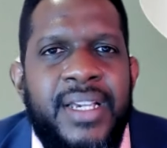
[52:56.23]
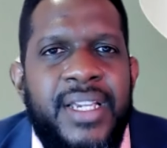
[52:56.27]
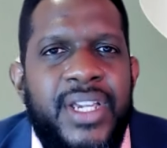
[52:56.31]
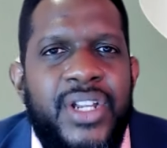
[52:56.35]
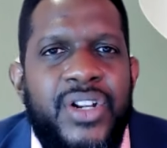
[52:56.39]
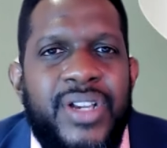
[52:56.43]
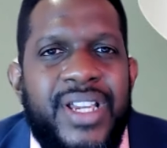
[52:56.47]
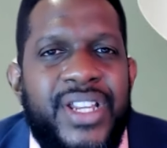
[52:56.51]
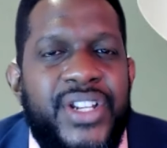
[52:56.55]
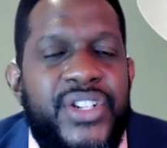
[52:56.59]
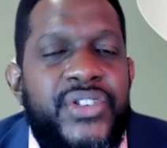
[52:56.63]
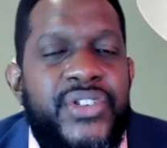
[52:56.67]

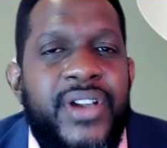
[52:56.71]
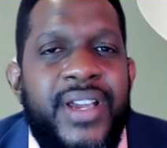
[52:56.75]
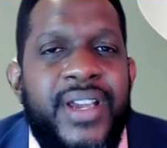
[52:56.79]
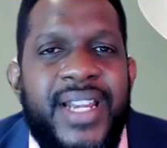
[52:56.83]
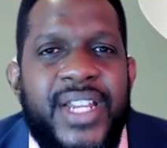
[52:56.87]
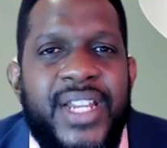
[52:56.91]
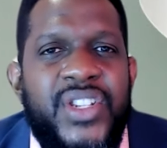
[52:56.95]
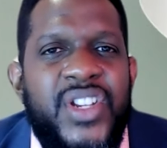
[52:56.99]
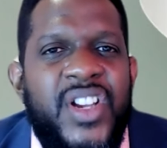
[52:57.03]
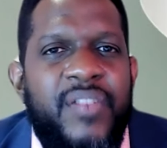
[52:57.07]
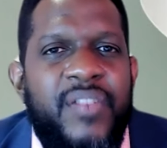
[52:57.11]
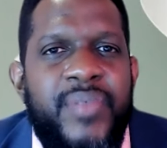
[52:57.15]
you know, ensuring
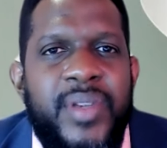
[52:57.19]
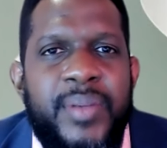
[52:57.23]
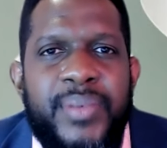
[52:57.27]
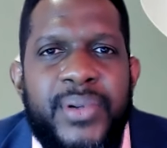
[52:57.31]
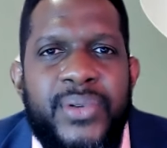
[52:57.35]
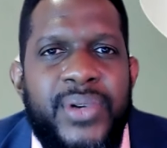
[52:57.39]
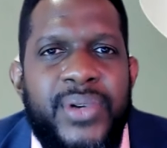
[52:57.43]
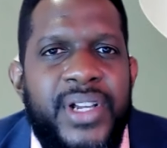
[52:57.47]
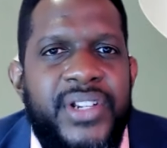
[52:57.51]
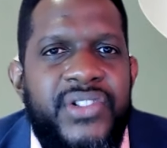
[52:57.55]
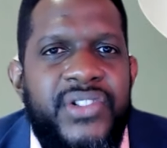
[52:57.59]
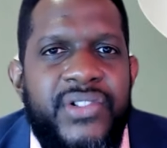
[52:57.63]
that you have
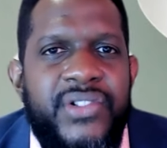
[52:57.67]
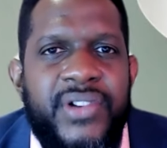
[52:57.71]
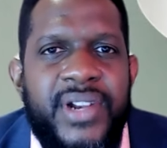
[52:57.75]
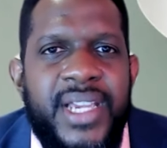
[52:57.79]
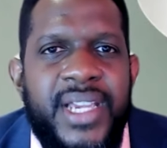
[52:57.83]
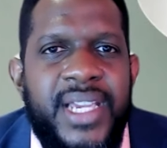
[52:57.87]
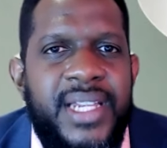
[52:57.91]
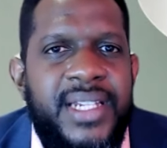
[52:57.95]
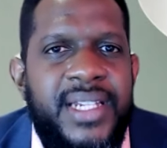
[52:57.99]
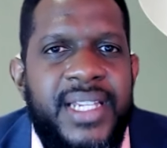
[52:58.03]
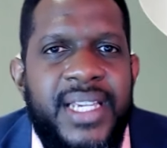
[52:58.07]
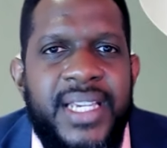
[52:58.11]
people who are
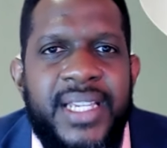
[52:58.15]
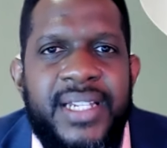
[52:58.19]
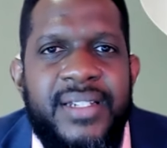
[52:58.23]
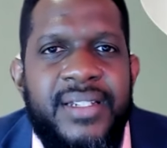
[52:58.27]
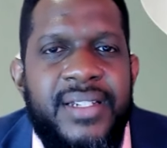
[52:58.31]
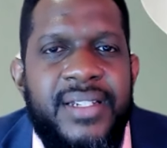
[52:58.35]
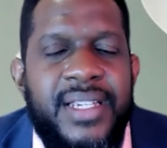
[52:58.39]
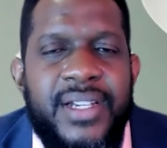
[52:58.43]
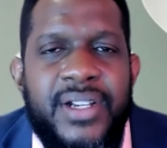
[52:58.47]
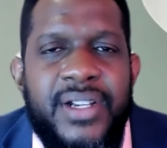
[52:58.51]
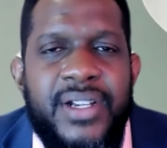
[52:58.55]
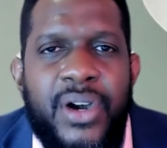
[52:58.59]
trained
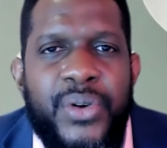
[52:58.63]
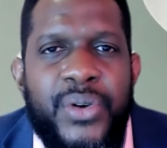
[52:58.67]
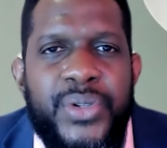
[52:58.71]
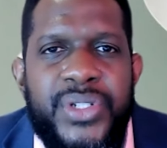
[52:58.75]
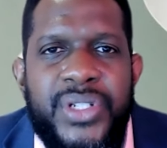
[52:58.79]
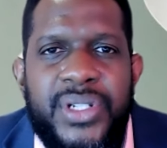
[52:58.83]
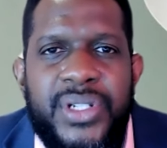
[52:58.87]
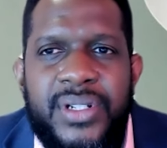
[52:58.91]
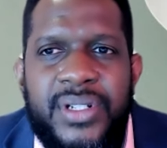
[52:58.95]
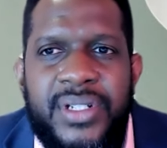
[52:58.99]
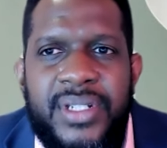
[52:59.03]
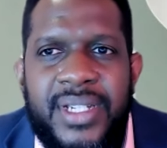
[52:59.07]
in, in how
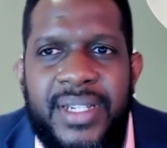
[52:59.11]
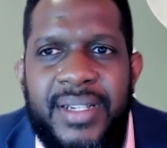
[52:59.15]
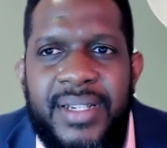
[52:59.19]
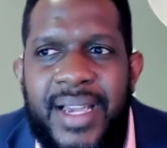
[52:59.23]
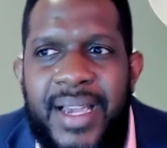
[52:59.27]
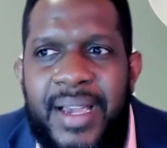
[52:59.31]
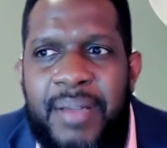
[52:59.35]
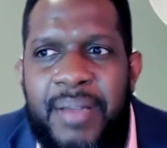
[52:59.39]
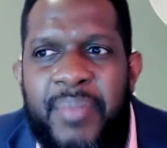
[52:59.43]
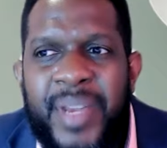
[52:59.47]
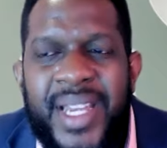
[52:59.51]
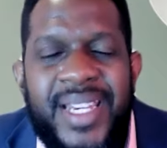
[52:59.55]
to, to
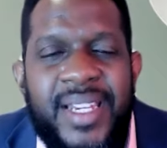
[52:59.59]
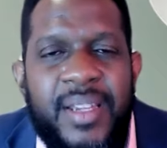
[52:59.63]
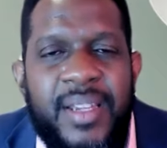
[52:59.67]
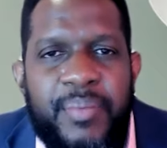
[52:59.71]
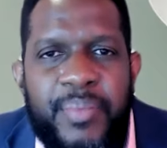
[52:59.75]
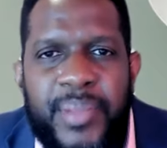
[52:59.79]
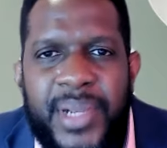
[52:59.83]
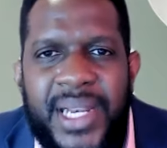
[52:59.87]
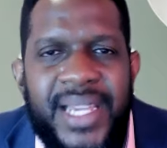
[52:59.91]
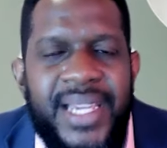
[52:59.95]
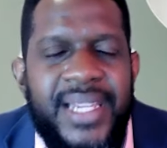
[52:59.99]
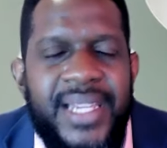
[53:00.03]

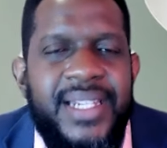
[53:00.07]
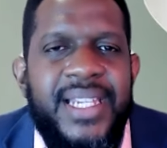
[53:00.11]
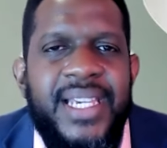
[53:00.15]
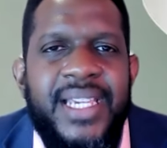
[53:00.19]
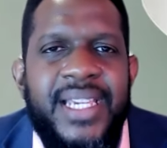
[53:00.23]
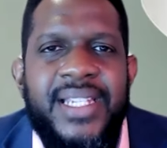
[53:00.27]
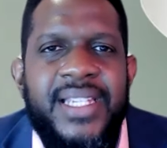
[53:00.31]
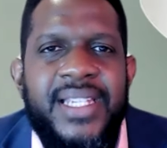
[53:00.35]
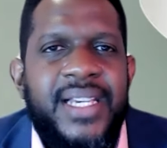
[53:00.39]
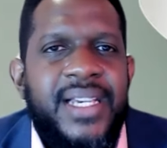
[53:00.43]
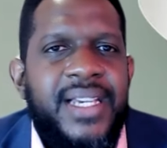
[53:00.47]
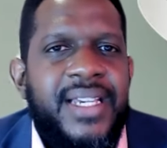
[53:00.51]
manipulate
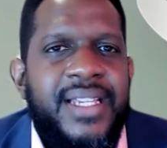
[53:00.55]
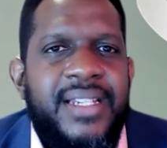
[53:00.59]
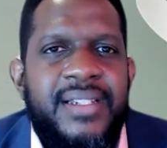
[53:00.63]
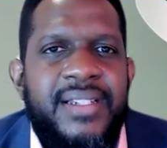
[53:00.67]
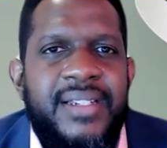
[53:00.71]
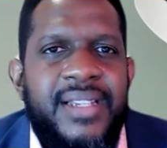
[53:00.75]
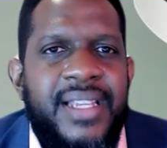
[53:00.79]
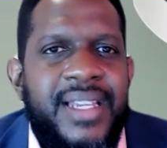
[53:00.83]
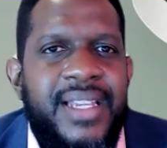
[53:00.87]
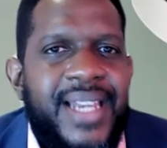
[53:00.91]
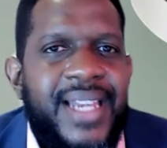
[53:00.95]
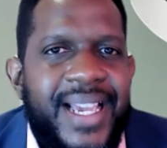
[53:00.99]
data
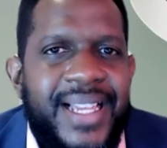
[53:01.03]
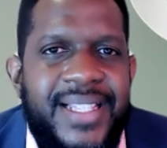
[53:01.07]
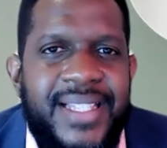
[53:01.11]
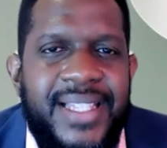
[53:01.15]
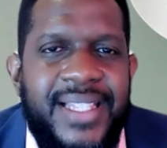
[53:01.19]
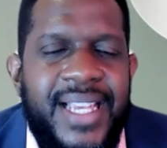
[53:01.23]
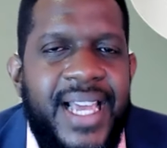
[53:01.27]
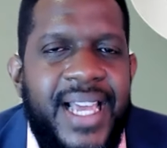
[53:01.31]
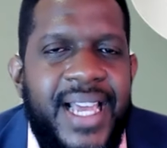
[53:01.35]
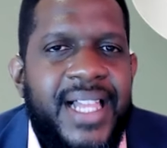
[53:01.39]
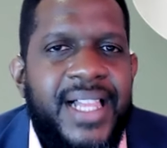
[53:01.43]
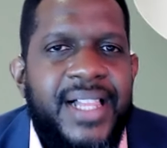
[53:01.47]
in, in,
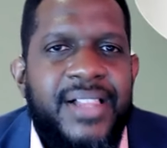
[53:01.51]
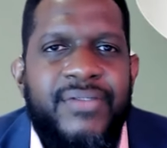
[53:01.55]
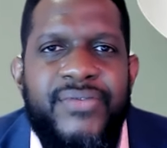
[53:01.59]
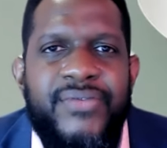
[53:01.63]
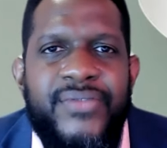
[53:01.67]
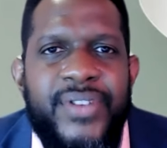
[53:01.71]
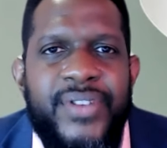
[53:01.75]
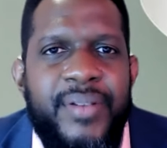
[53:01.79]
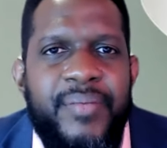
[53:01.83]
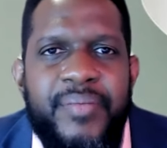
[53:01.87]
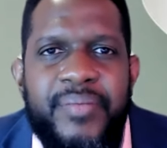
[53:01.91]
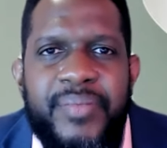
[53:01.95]
Excel,
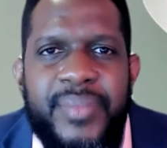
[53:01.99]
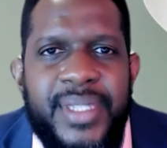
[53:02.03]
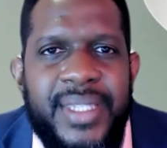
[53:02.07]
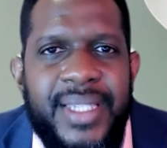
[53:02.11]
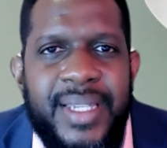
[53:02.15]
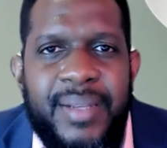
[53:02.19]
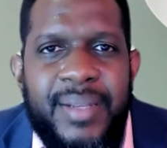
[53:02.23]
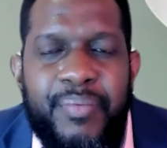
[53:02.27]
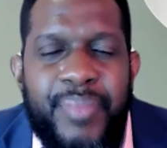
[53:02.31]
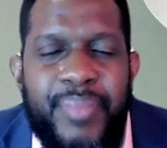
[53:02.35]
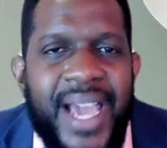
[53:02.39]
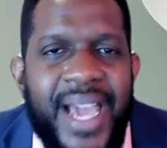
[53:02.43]
from
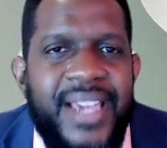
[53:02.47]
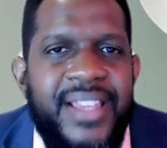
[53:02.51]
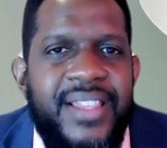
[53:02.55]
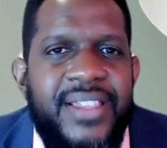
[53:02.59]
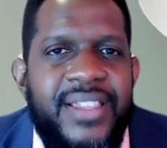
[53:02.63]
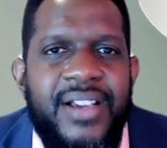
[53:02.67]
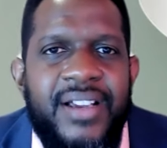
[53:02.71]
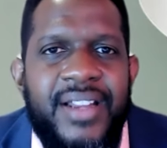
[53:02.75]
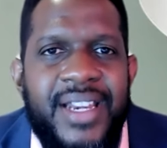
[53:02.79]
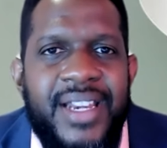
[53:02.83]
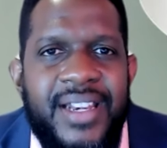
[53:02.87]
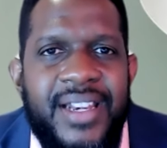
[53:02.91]
in
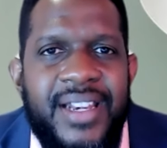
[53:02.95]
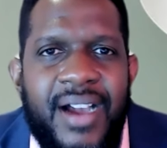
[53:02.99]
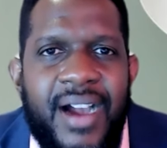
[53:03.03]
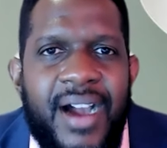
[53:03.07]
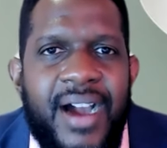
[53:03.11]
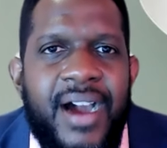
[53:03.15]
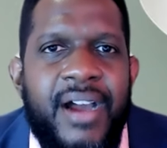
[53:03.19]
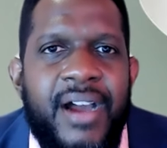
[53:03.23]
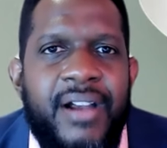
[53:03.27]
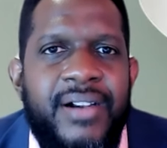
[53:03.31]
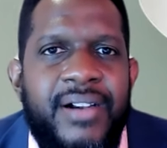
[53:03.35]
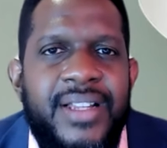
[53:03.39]
Python and
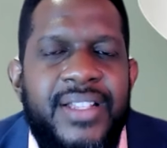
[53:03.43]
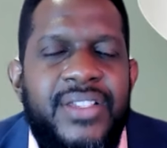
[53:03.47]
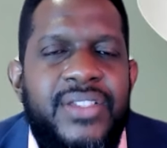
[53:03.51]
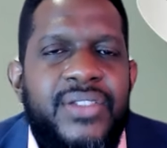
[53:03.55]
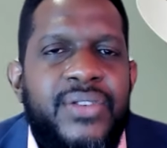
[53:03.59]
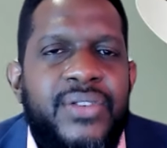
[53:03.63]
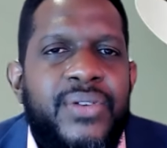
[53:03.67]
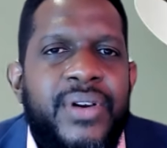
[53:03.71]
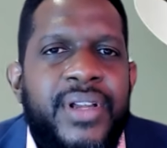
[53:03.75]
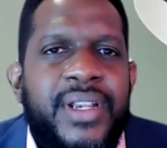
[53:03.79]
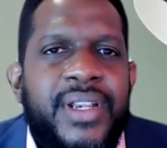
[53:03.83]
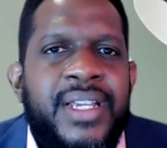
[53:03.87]
R and
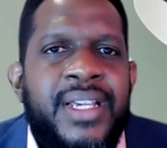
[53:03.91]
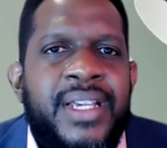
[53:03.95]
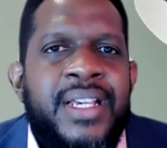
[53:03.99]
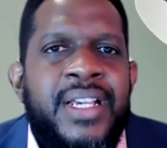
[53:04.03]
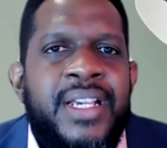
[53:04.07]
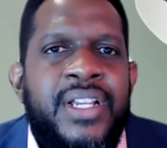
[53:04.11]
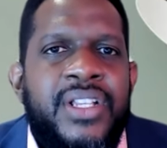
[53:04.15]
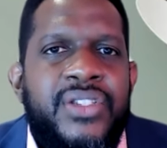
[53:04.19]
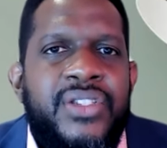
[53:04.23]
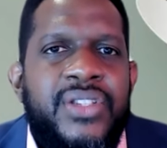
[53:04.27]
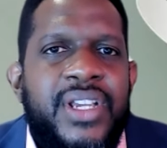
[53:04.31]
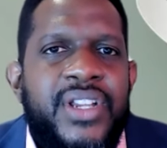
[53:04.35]
so on.
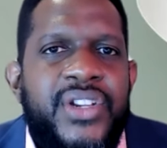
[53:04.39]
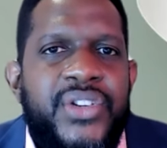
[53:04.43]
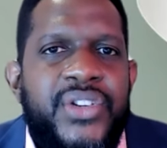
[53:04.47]
So